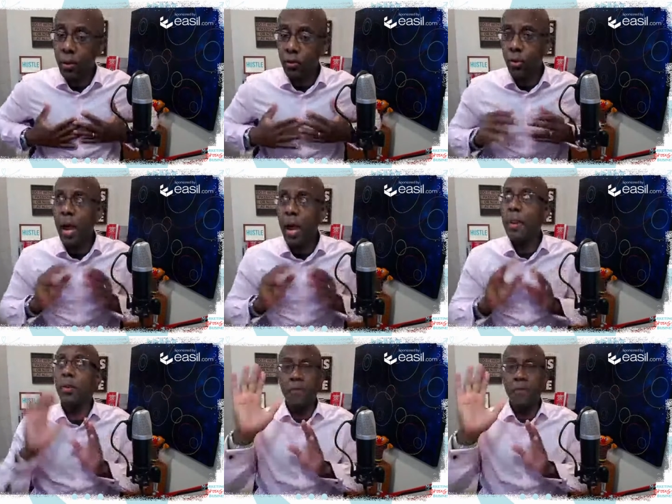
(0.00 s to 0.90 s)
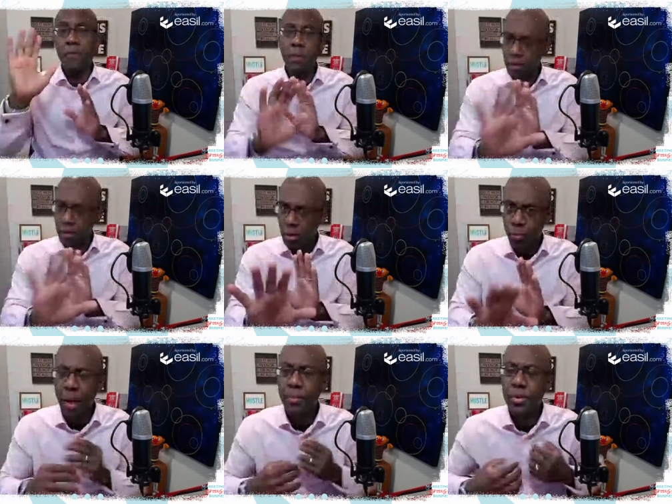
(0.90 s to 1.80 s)
those who are not people of faith, no
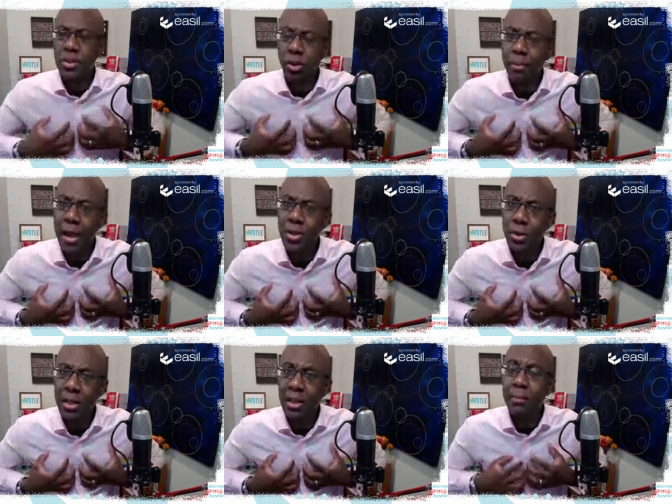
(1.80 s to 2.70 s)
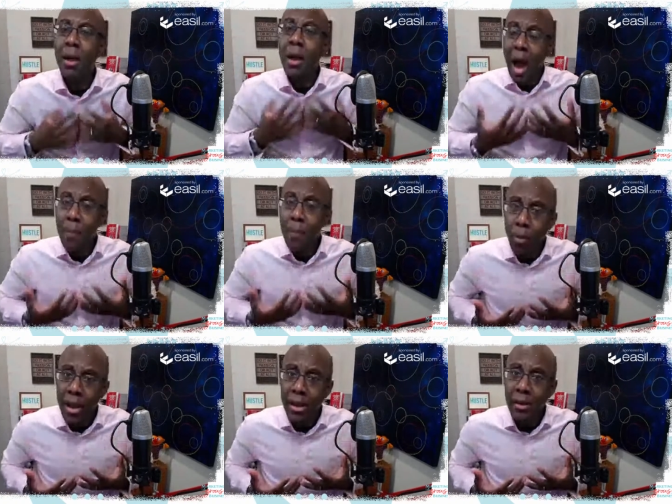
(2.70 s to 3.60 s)
problem is telling you my journey, Kim. I
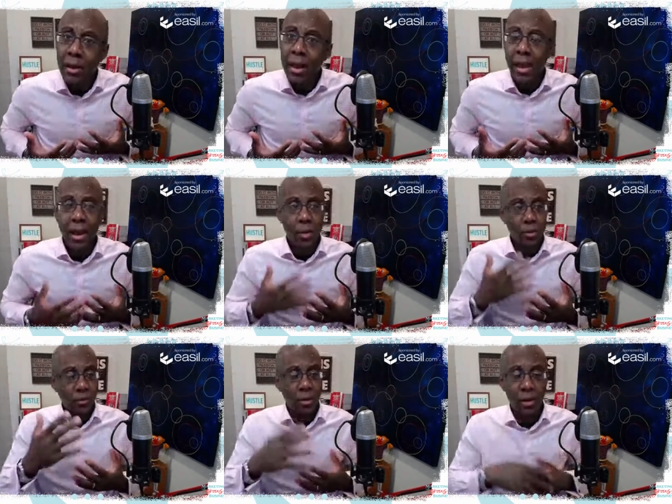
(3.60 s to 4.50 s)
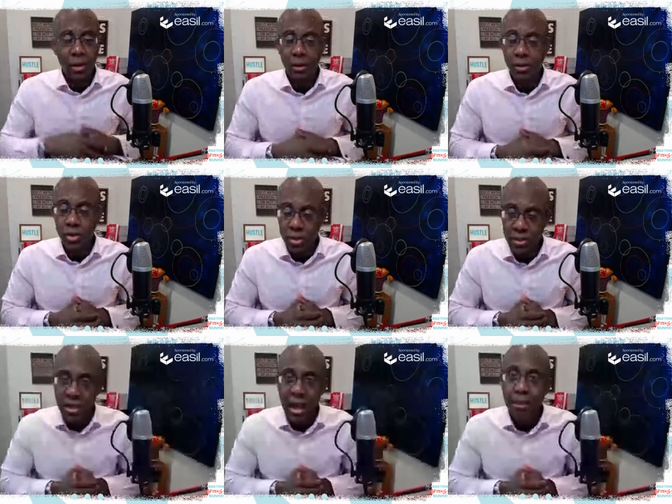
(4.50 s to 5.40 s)
prayed, and I was in church
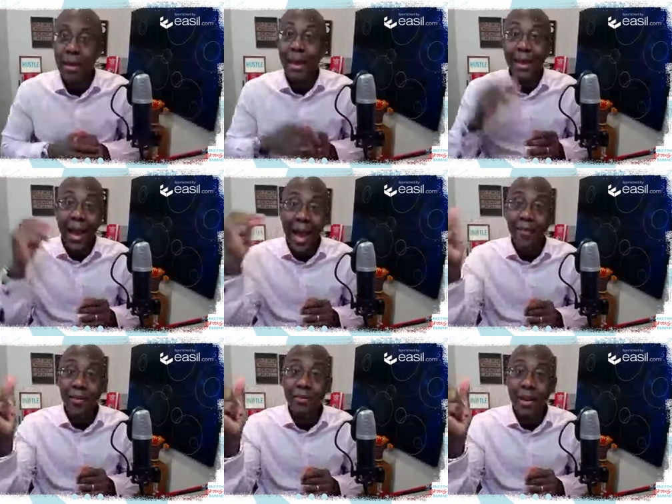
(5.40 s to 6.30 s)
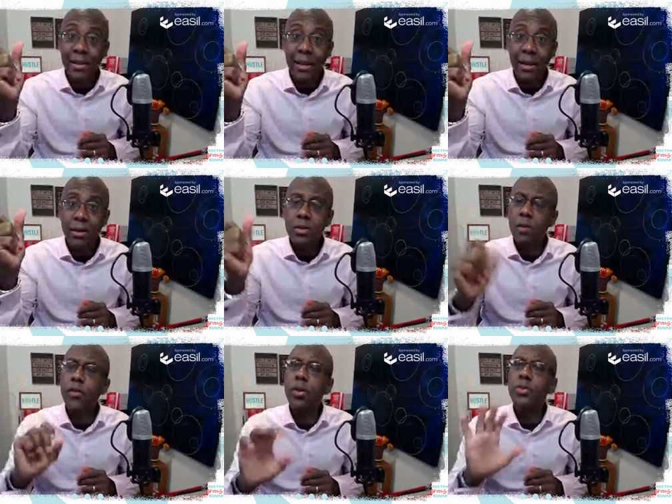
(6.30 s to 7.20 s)
at the time, and I had this idea.
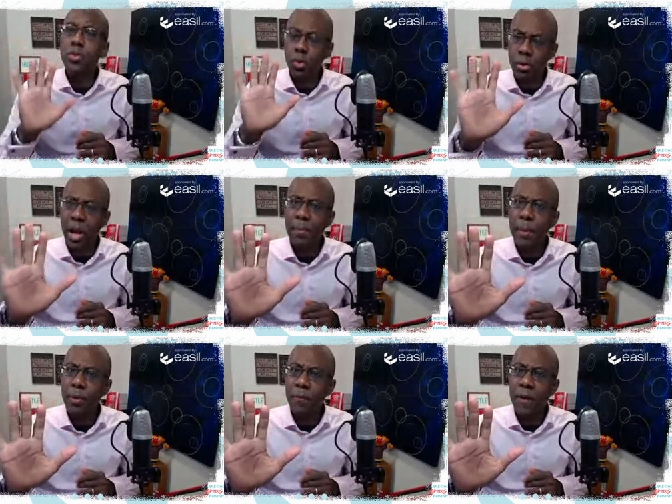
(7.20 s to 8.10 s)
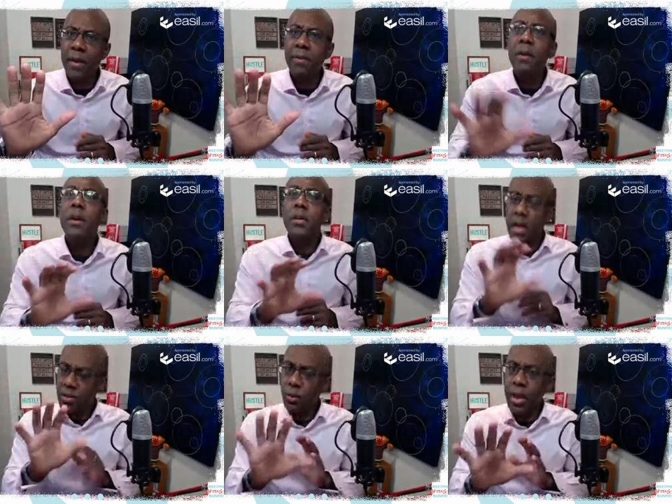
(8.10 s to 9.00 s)
So for those who you're not a people of faith,
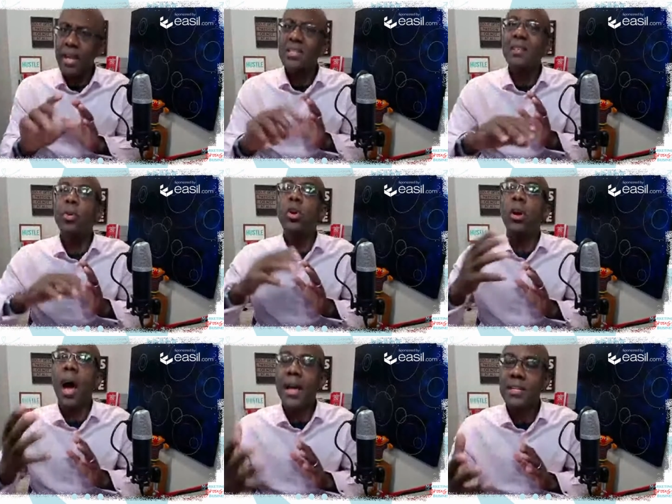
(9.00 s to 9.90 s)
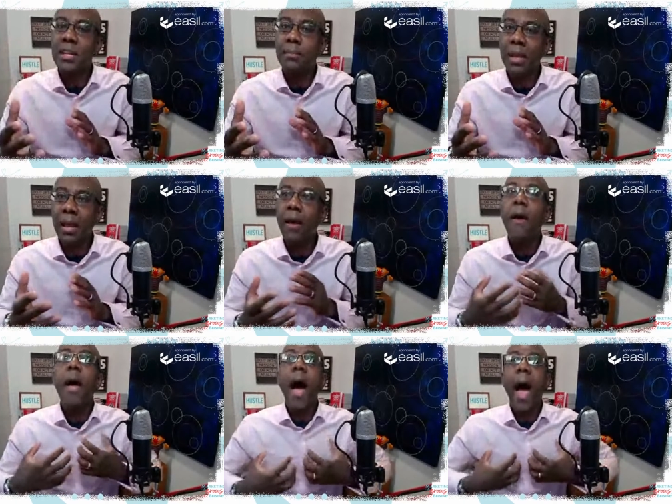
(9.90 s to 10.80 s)
that's okay. Similar concept, meaning
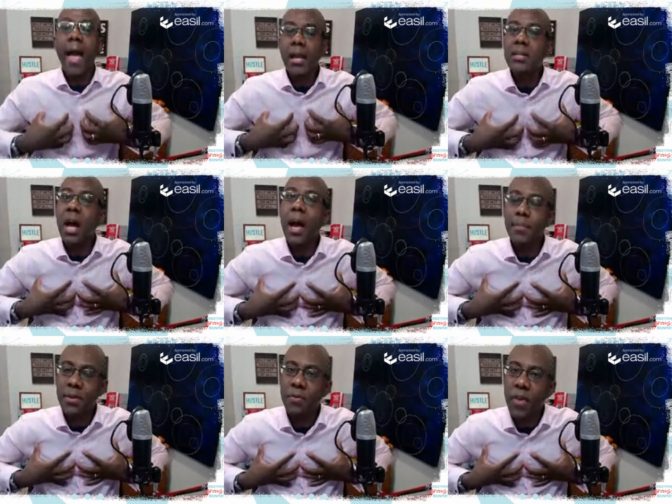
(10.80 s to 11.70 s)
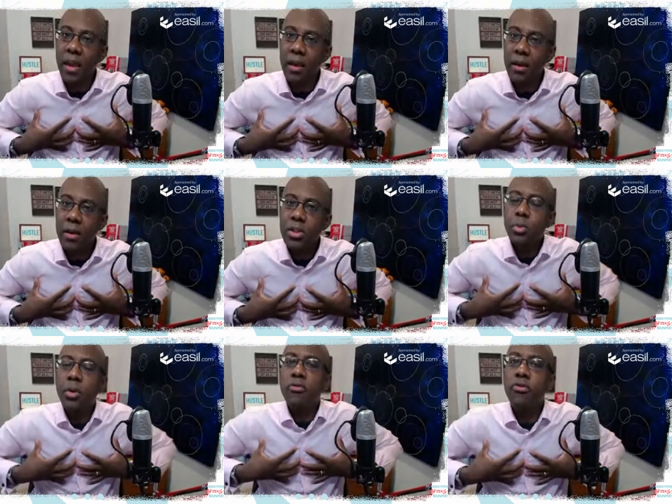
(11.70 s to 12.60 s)
I had a time to think,
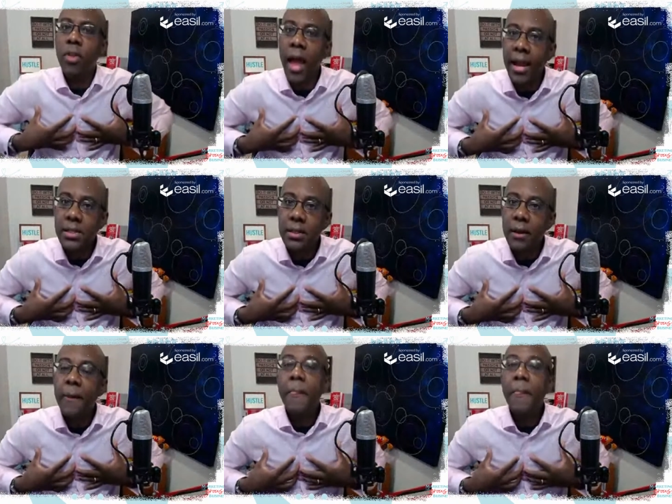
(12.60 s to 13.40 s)
to reflect,